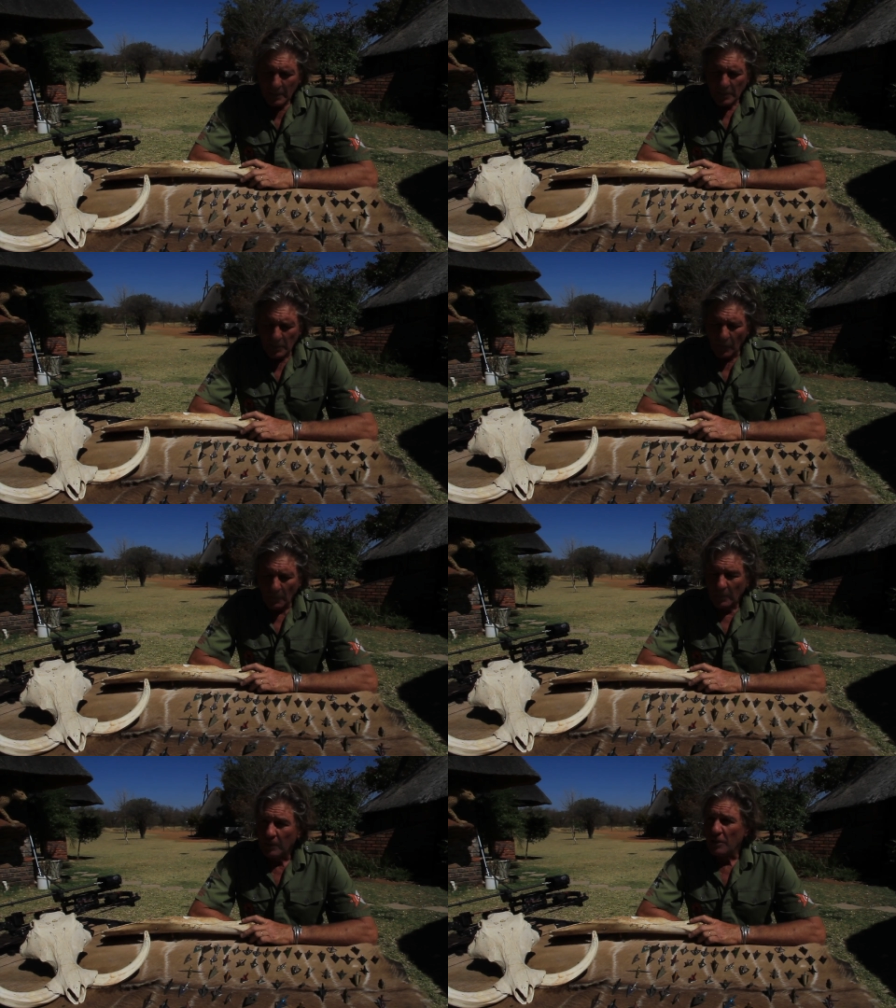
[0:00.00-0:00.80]
so
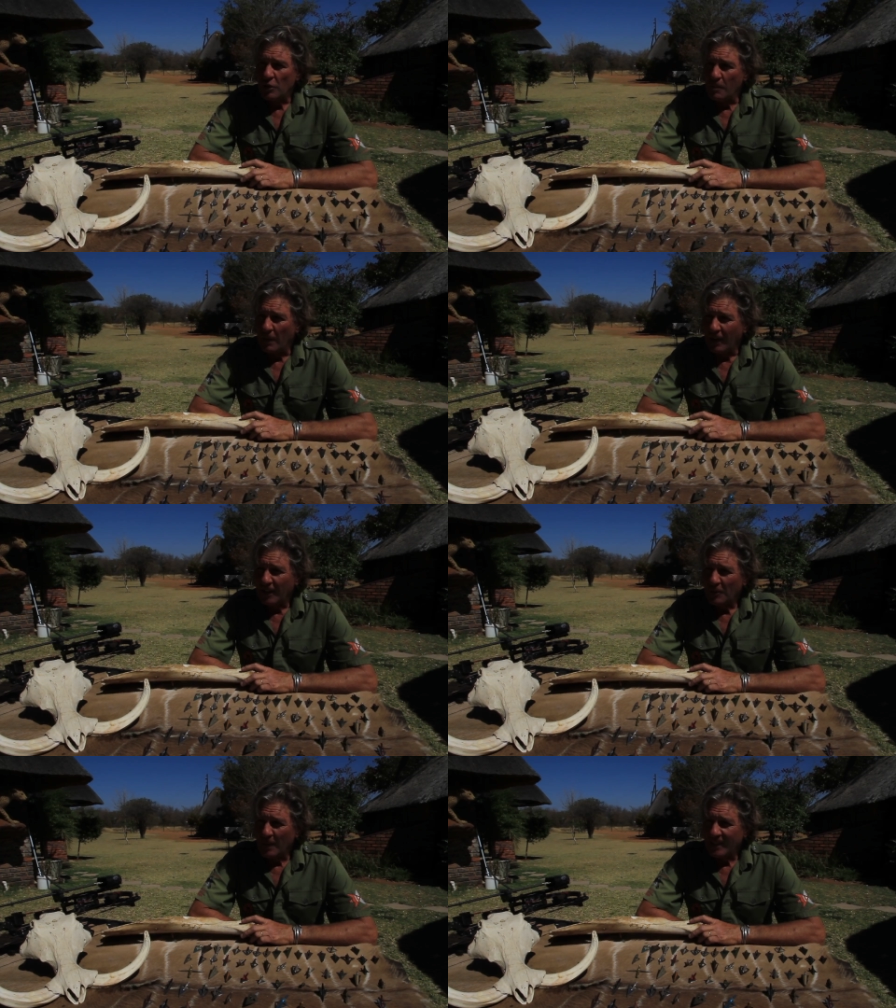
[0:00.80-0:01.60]
I'm not the super
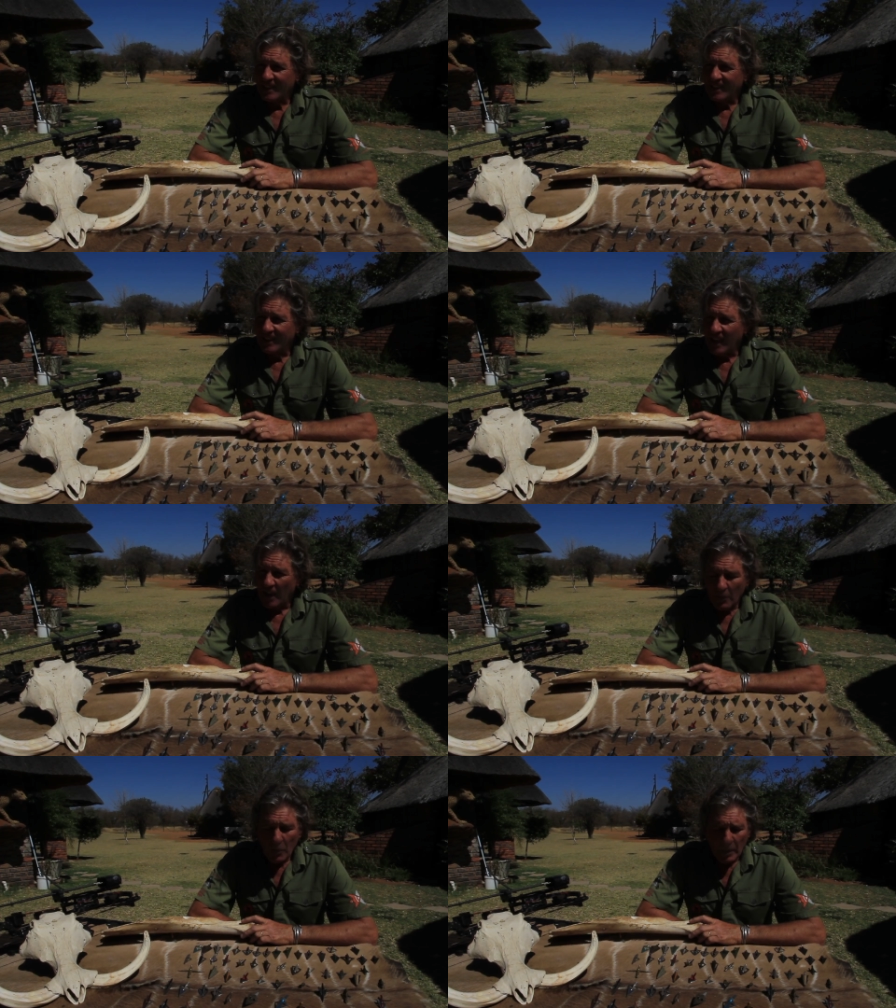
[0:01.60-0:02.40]
lightweight
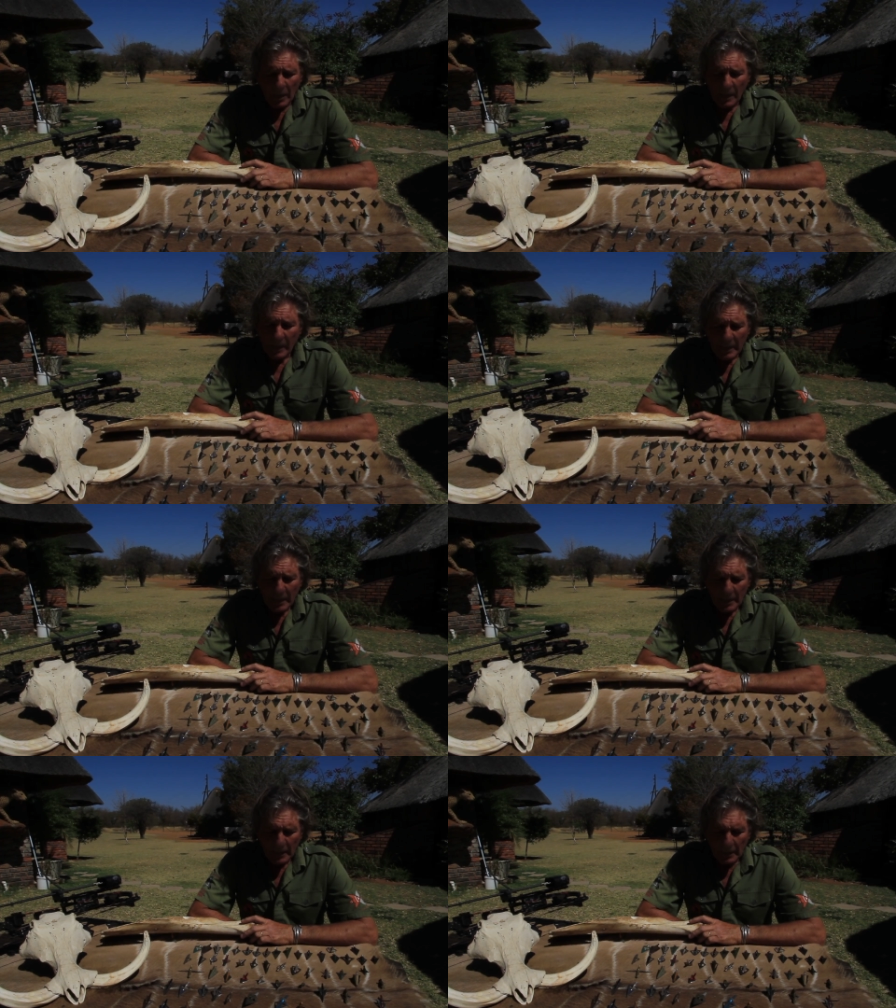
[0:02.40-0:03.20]
arrow
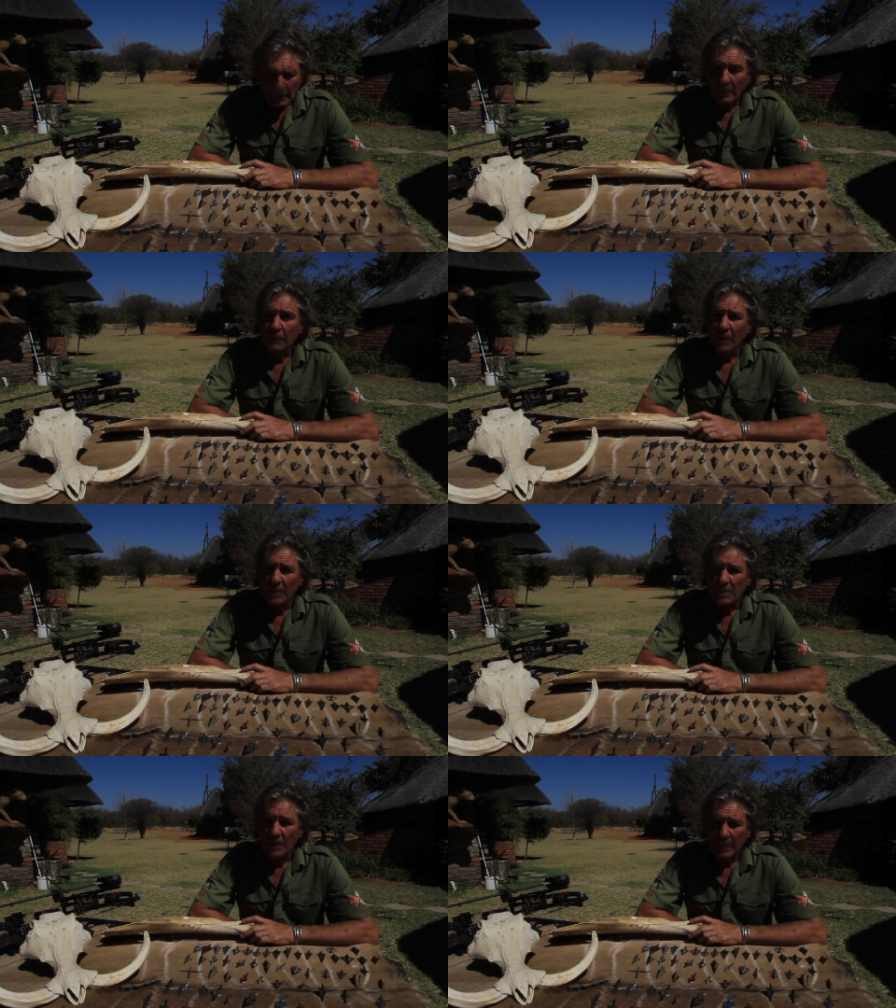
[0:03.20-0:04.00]
guy. A lot of
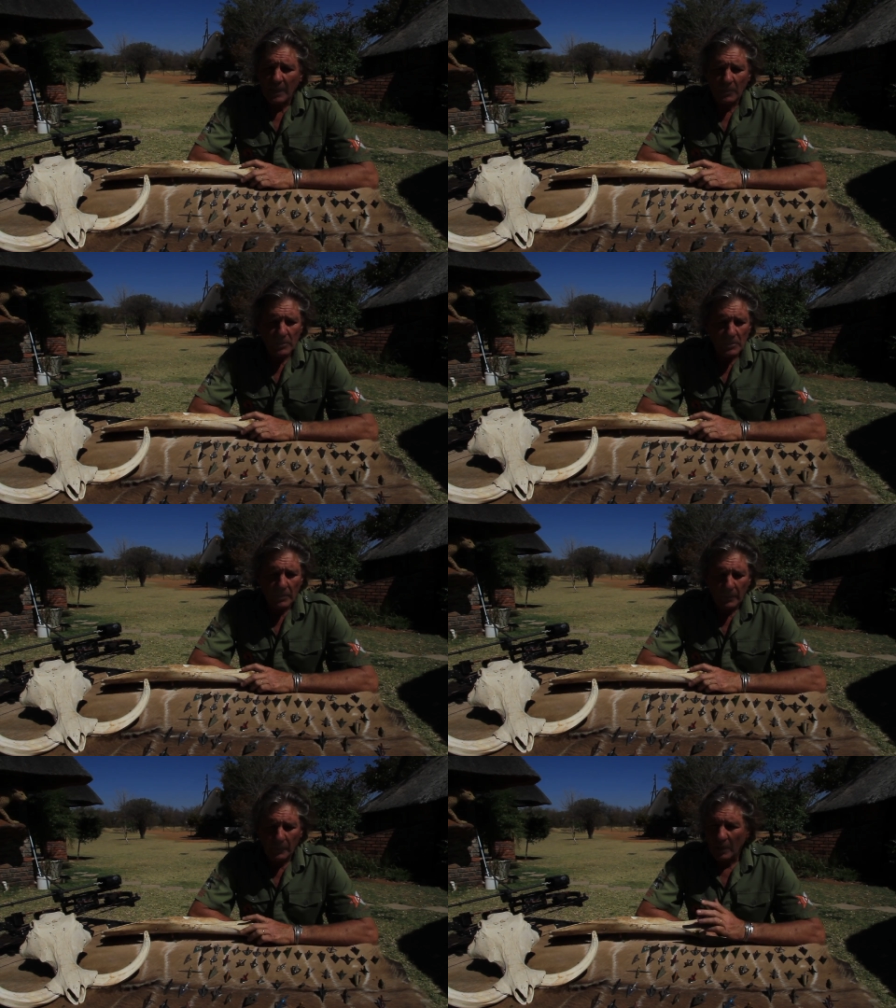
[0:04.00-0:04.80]
guys like
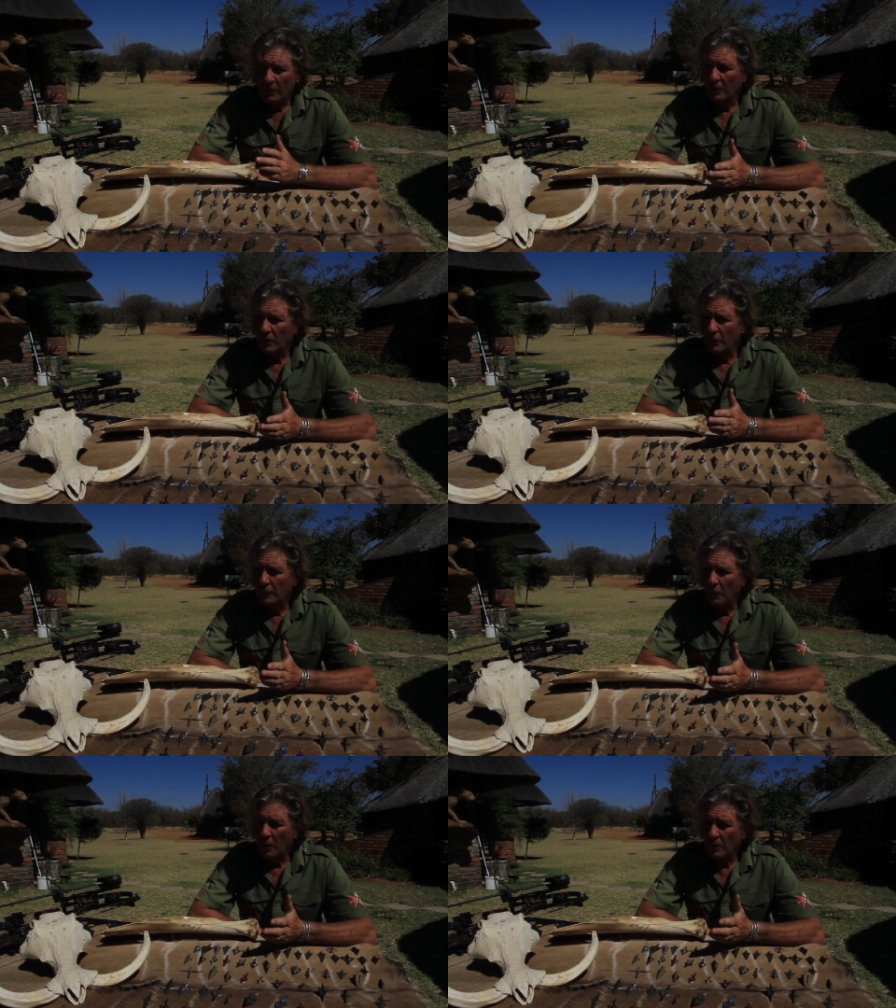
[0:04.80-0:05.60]
arrows 300 to
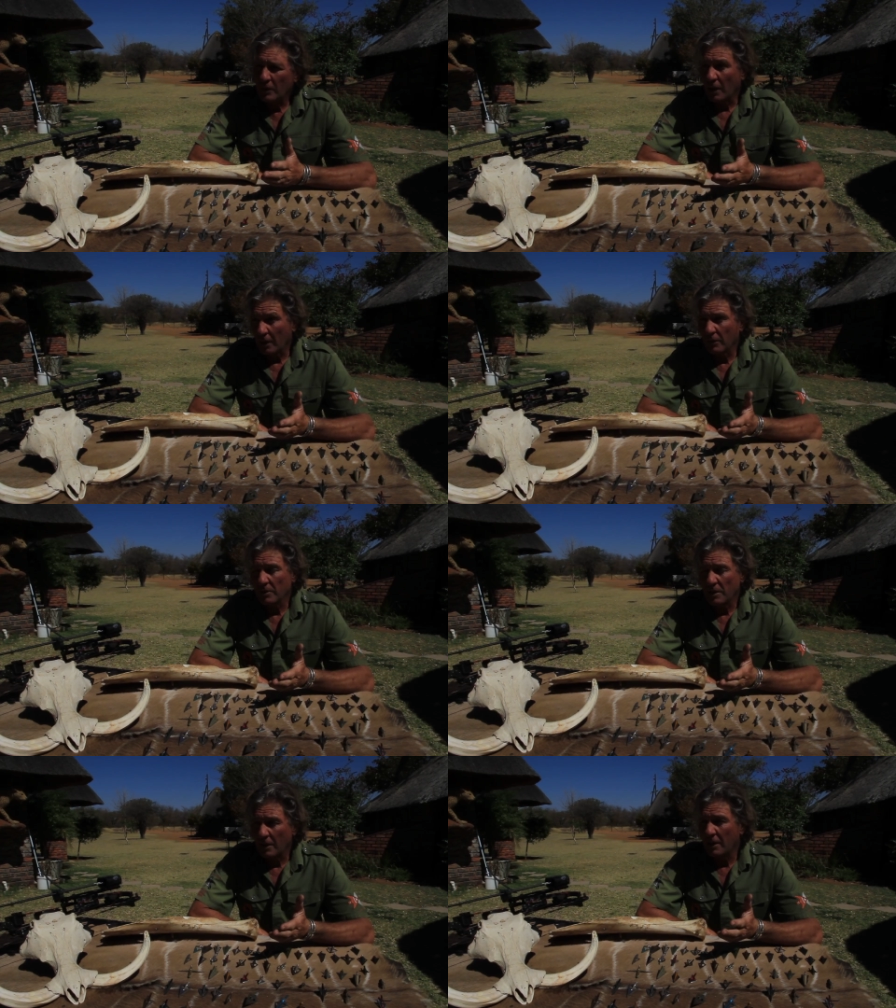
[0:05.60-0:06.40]
400. I
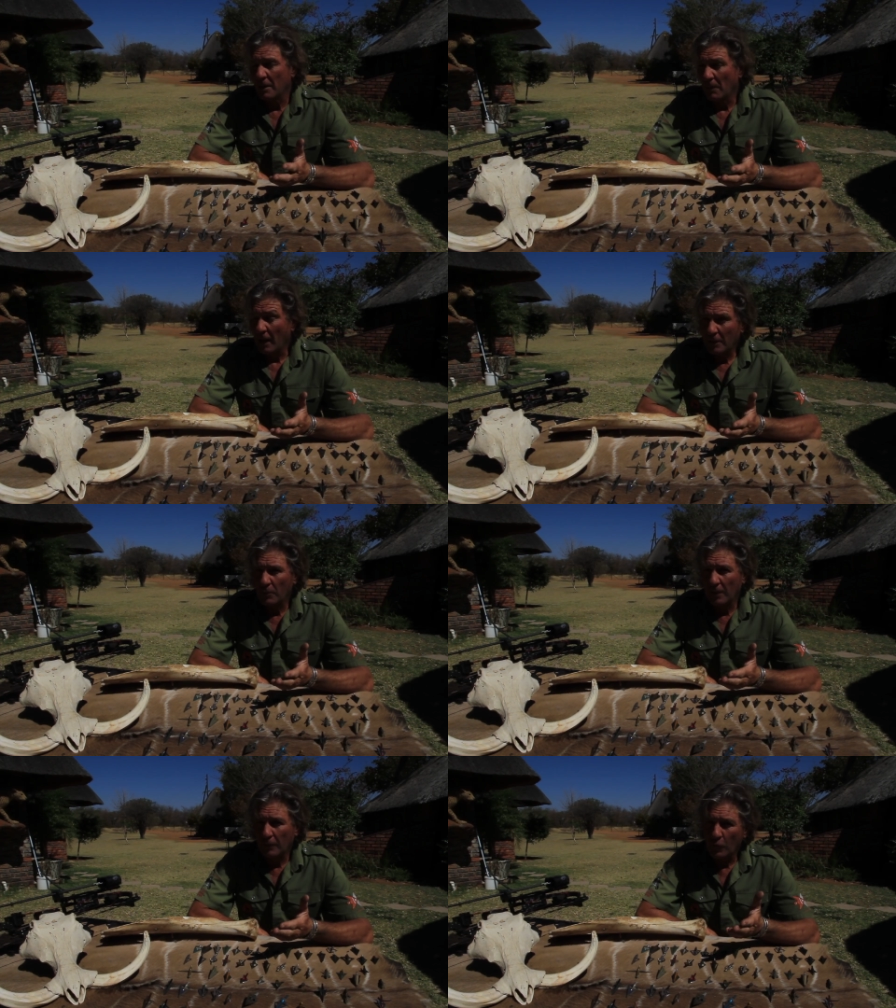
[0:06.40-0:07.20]
consider them
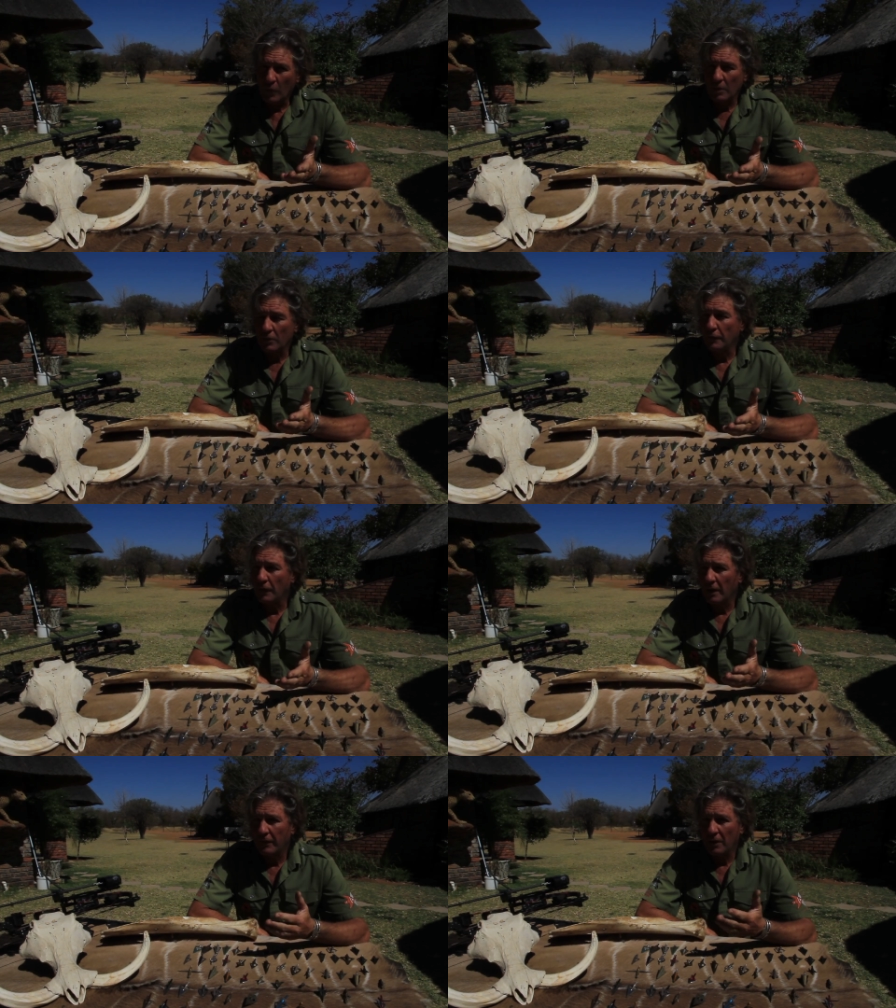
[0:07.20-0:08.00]
lightweight. 400 to
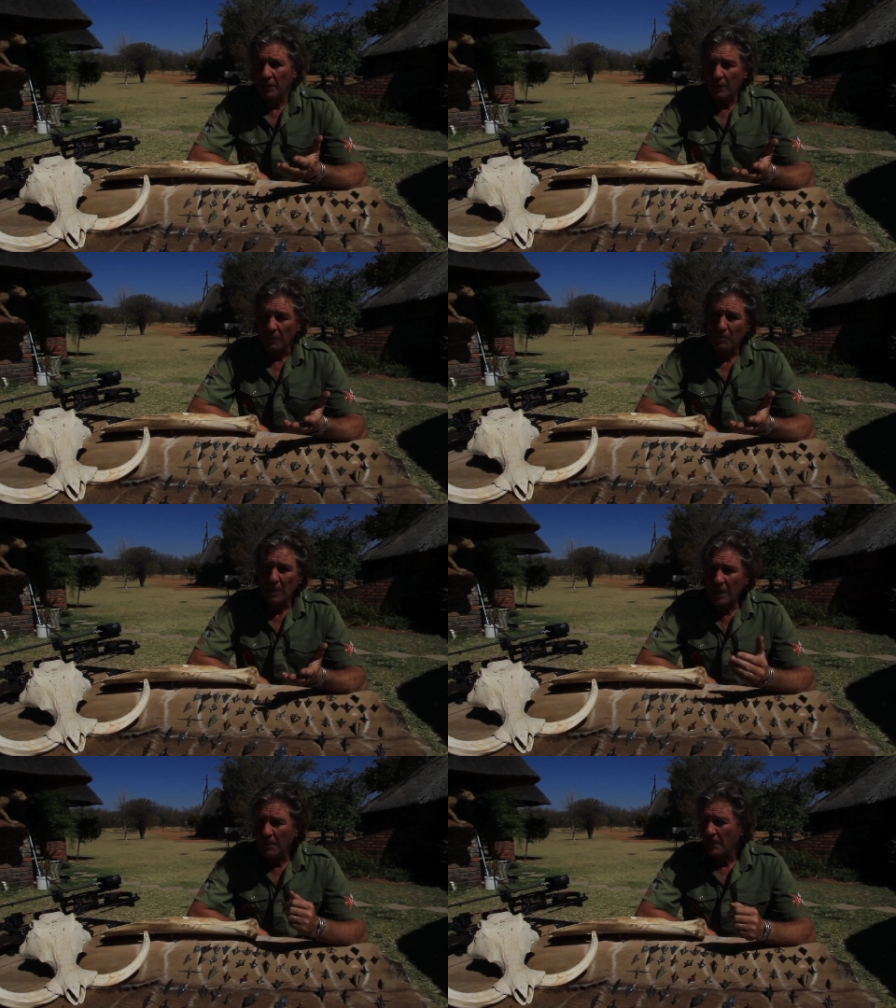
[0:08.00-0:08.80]
500
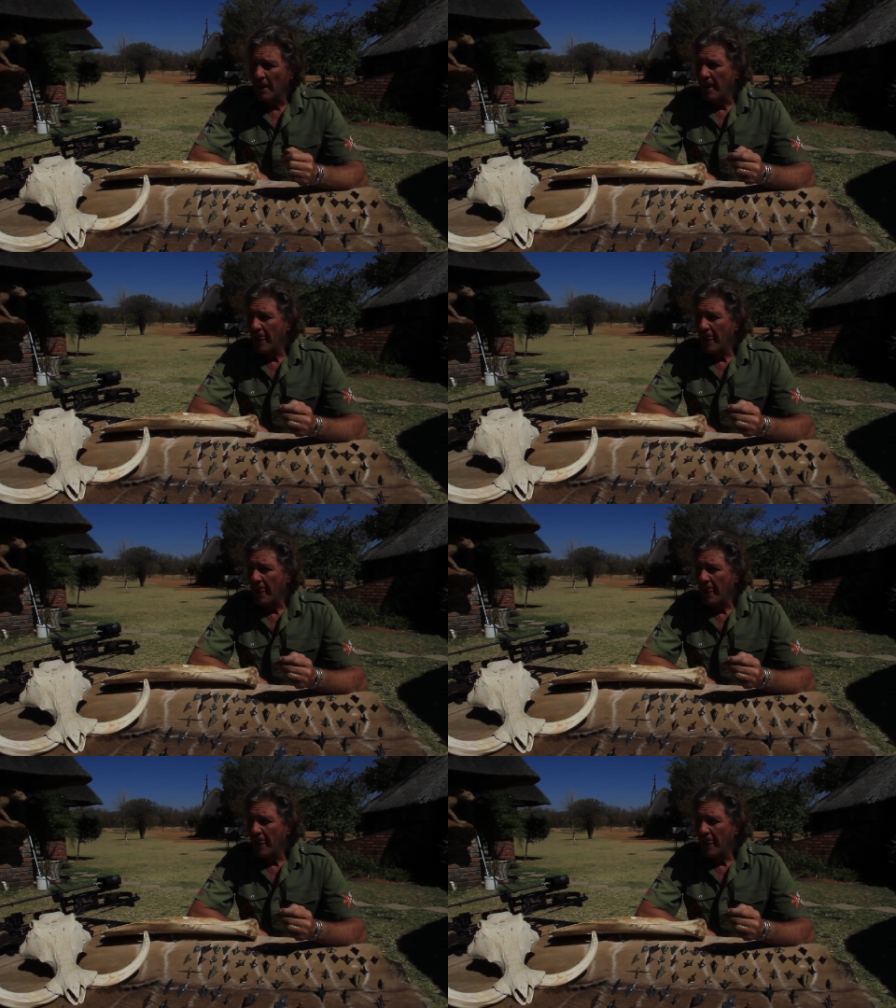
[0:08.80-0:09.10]
medium.